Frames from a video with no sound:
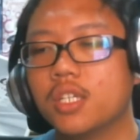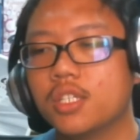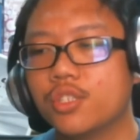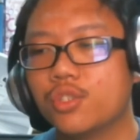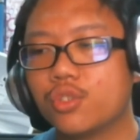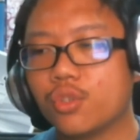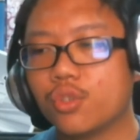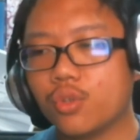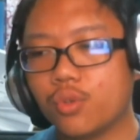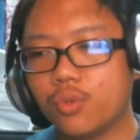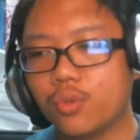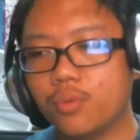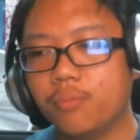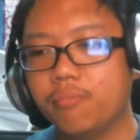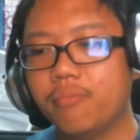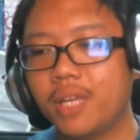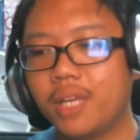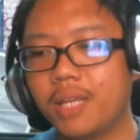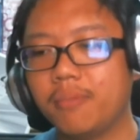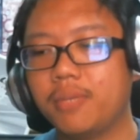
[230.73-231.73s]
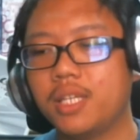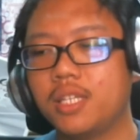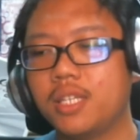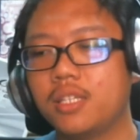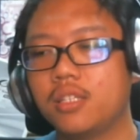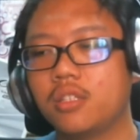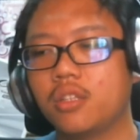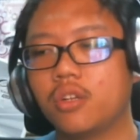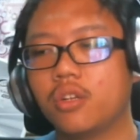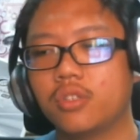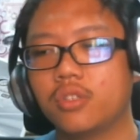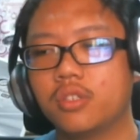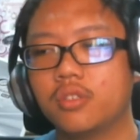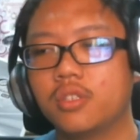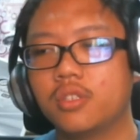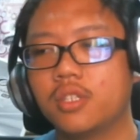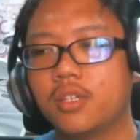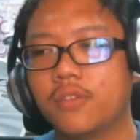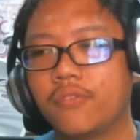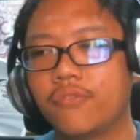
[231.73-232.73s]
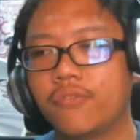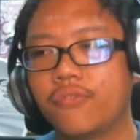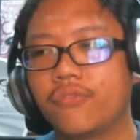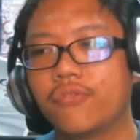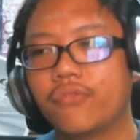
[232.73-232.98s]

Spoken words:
So maybe, you know, if